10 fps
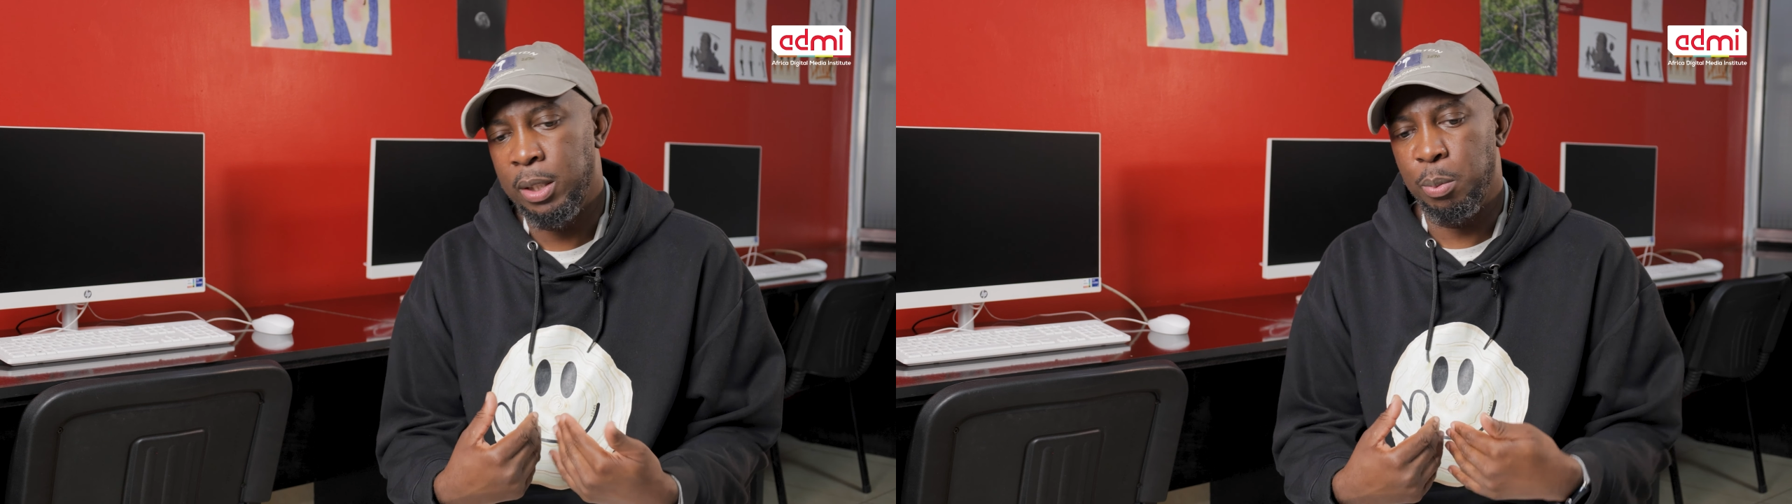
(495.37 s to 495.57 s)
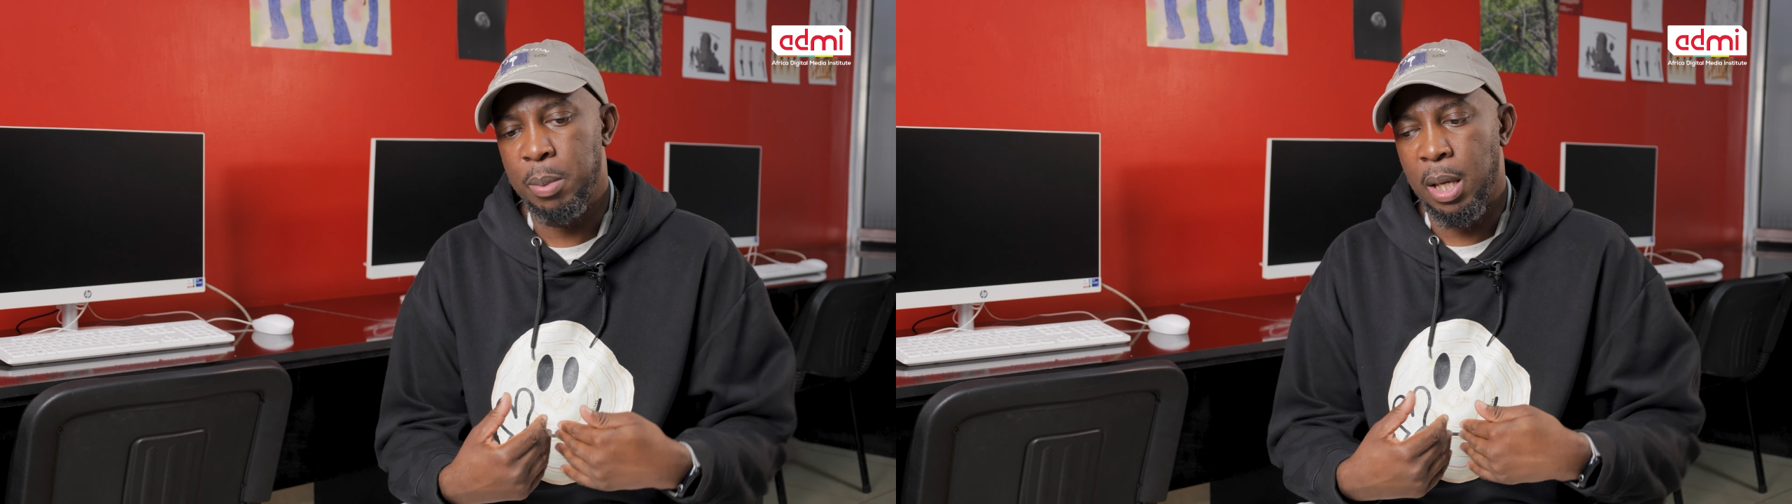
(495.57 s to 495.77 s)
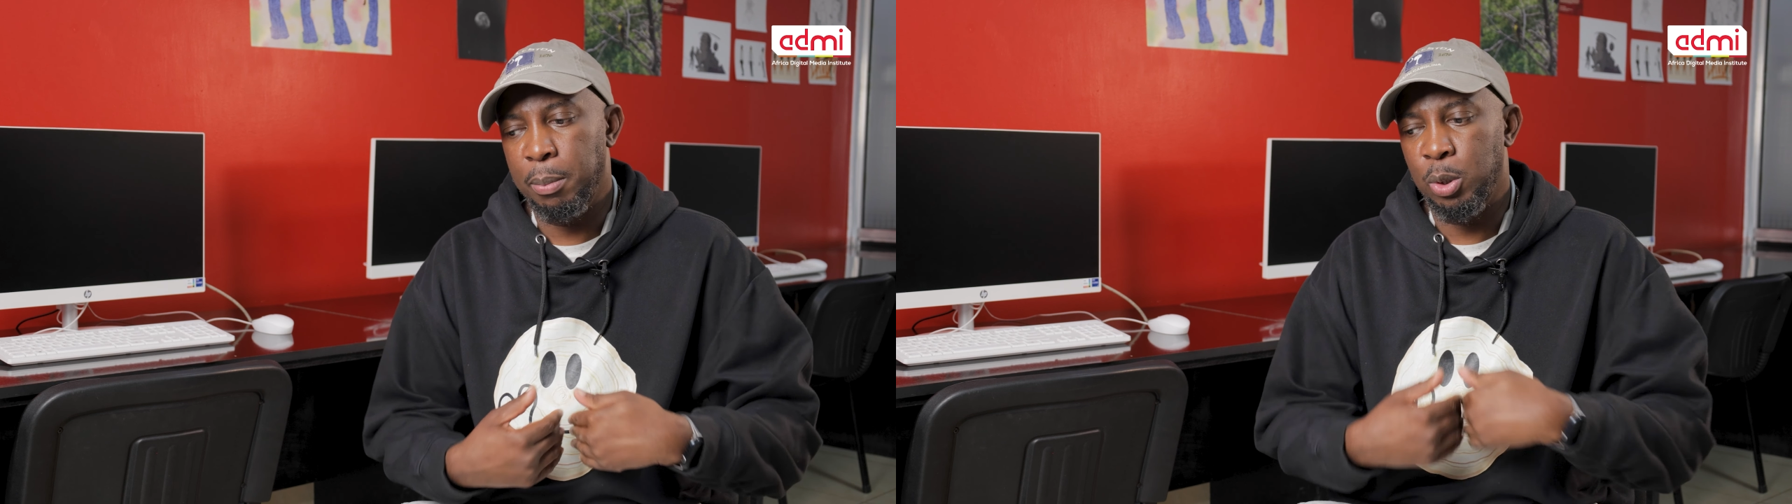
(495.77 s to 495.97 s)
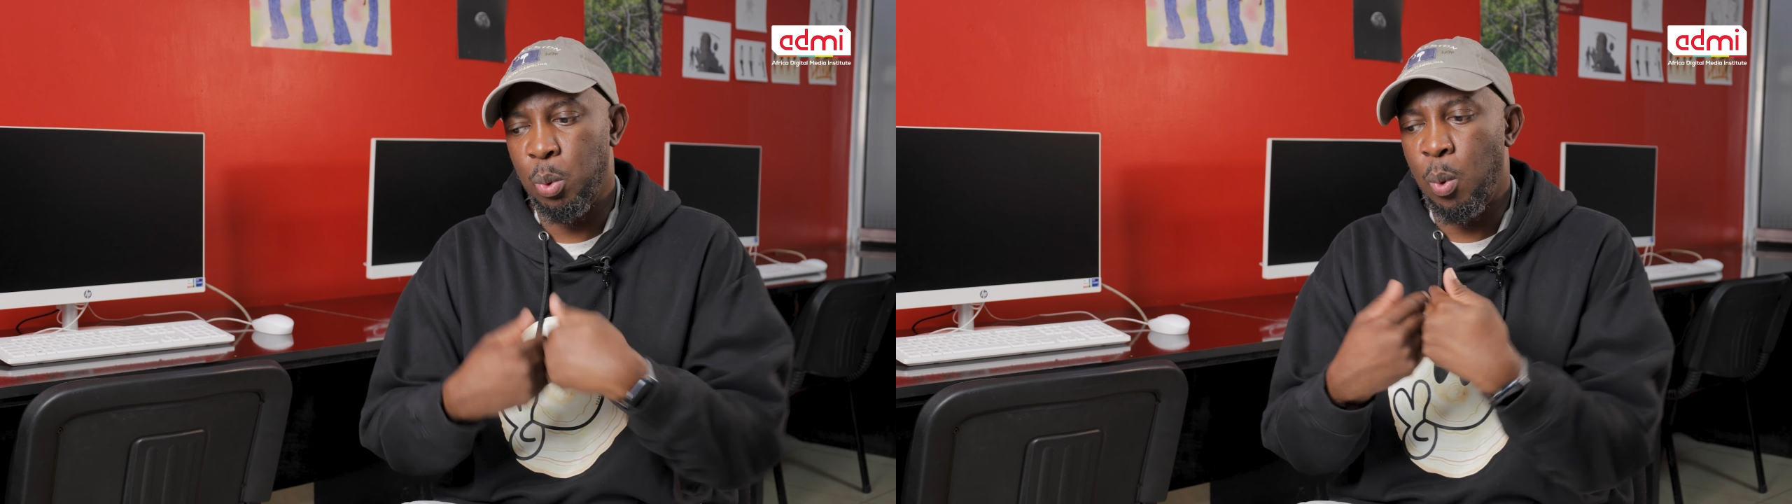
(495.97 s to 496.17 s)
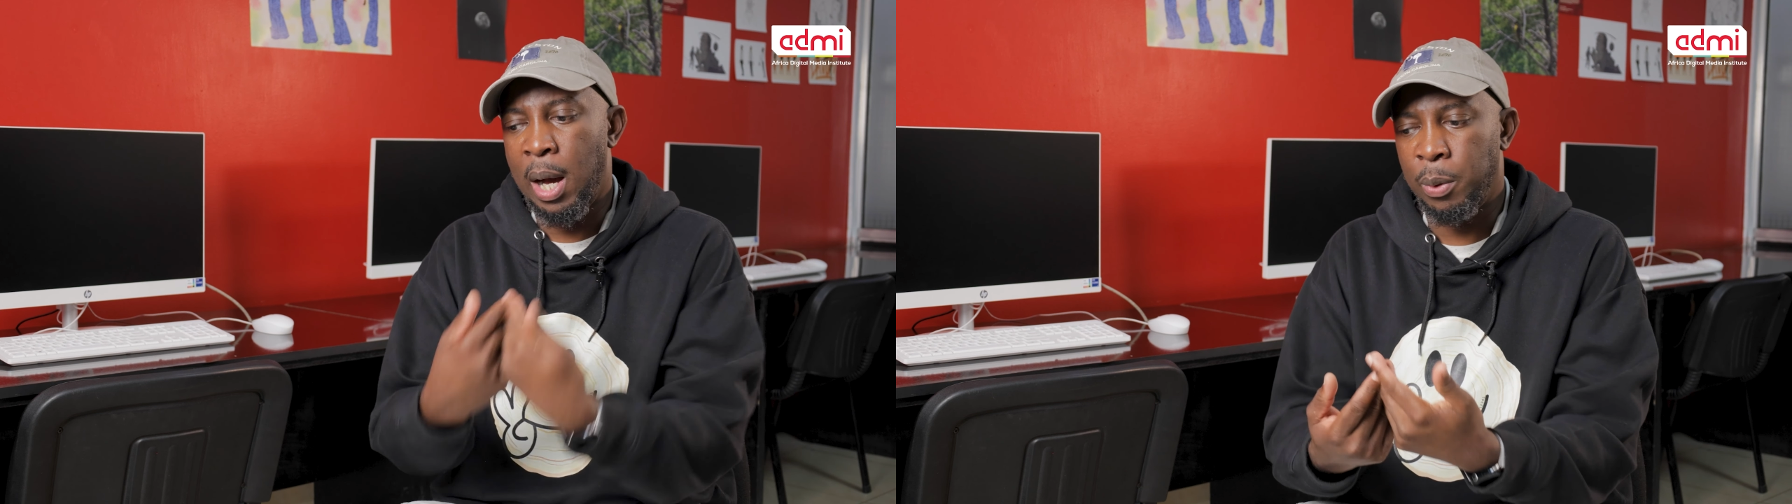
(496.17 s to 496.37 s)
to be able
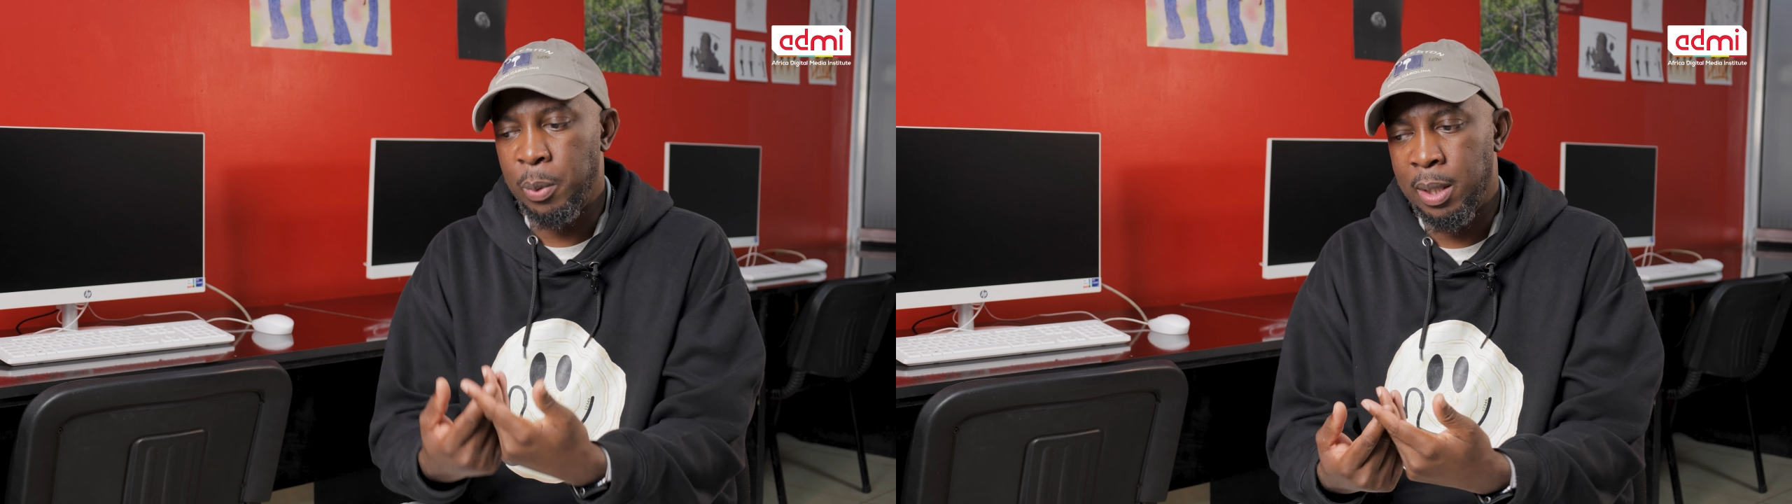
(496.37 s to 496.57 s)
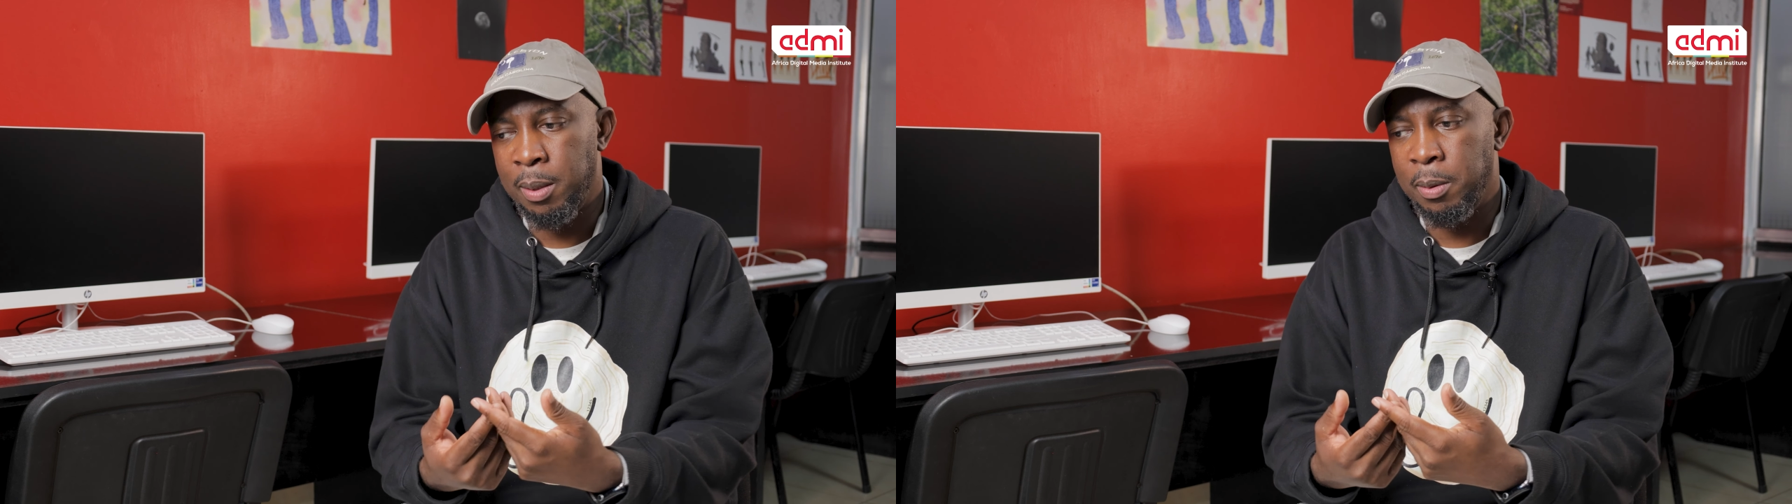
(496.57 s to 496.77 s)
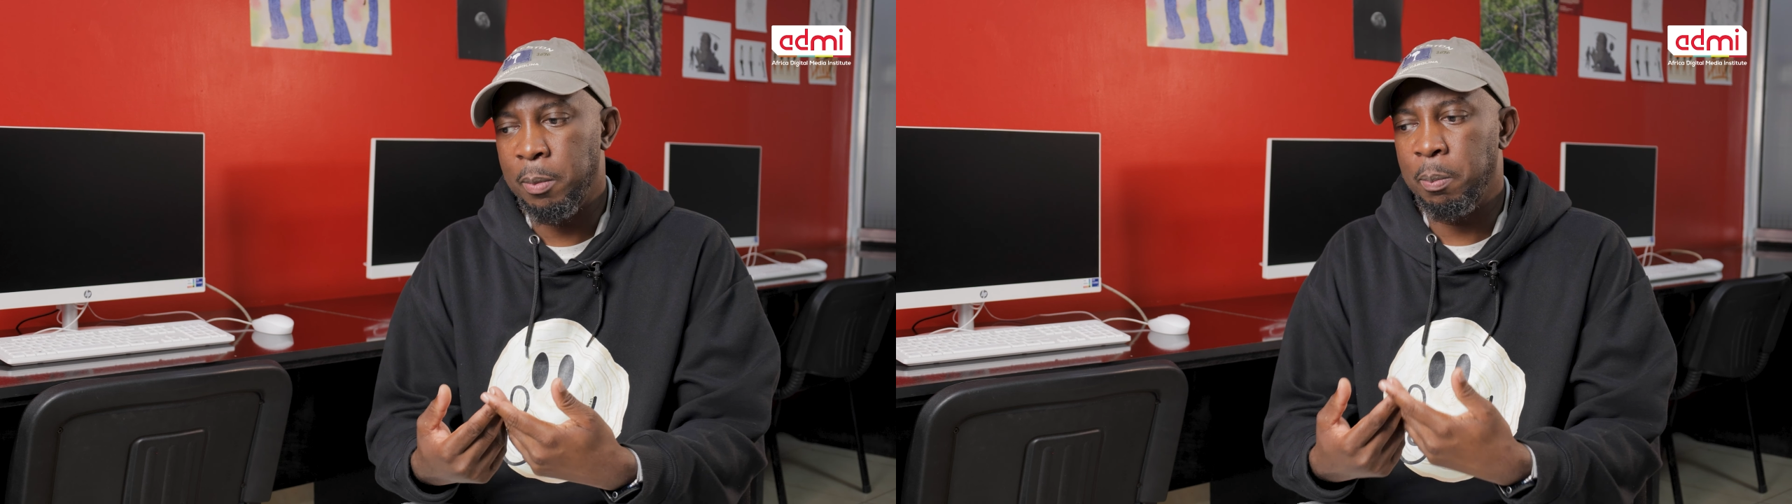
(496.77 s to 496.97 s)
to work with